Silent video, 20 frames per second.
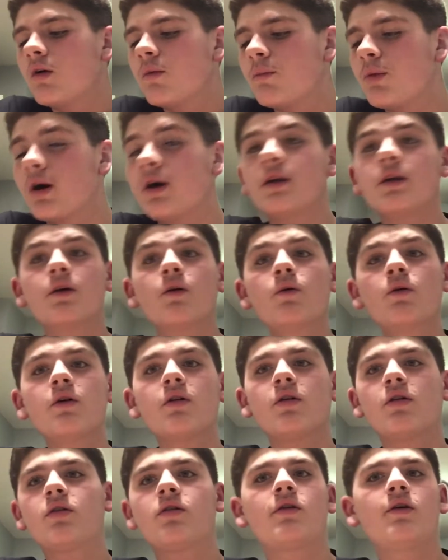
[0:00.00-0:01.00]
But it
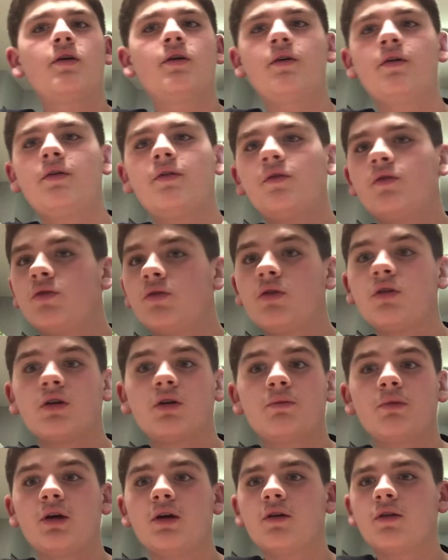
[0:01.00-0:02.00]
was a
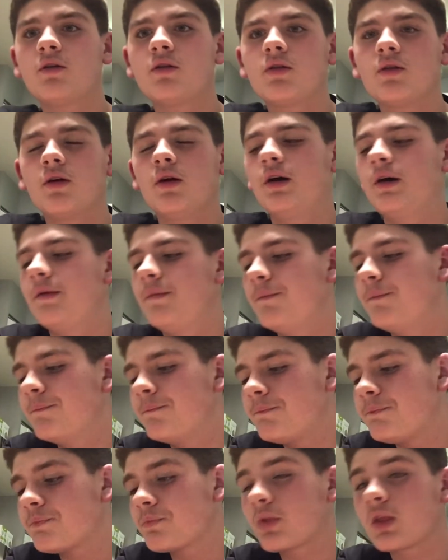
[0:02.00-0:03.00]
good maze.
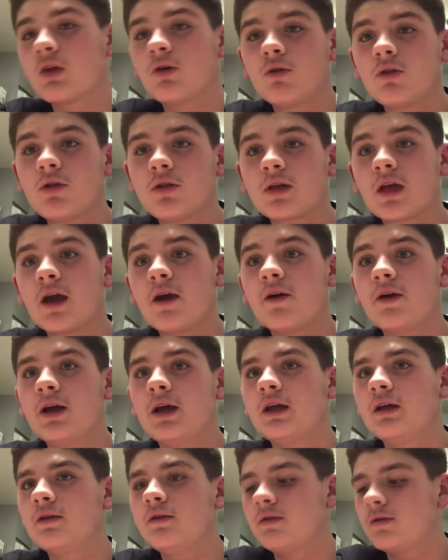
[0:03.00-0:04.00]
It was scary.
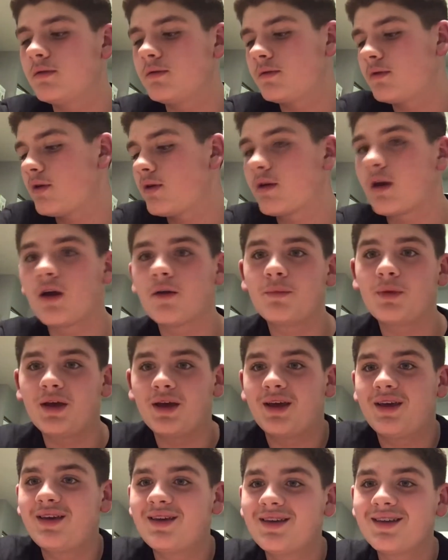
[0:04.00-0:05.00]
It scared
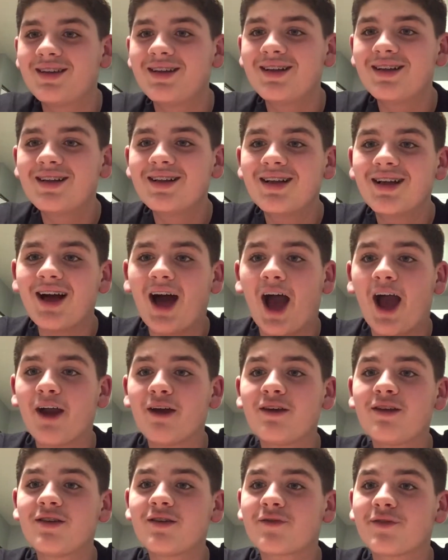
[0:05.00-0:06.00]
me.
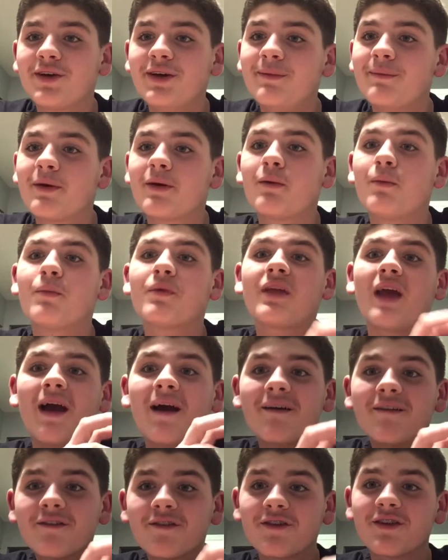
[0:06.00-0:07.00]
I screamed at almost
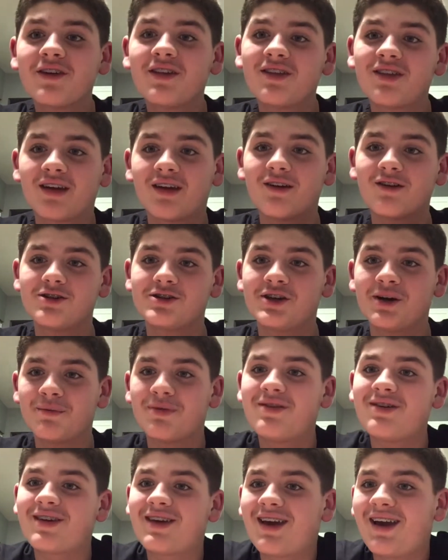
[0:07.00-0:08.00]
every single jump
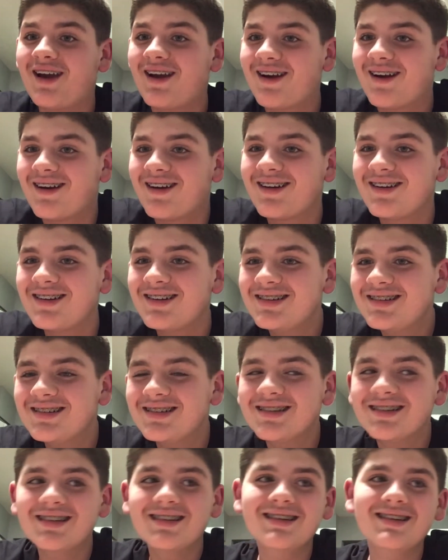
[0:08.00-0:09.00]
scare.
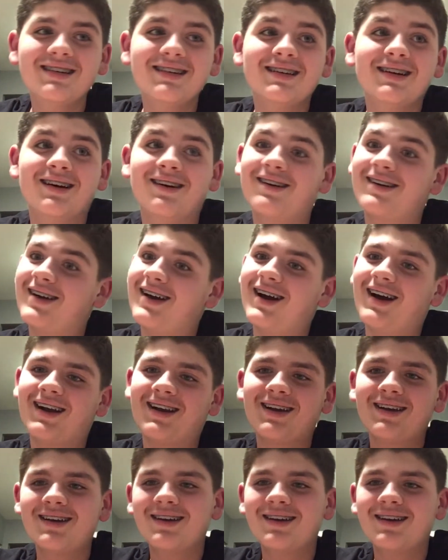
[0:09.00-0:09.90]
Oh god.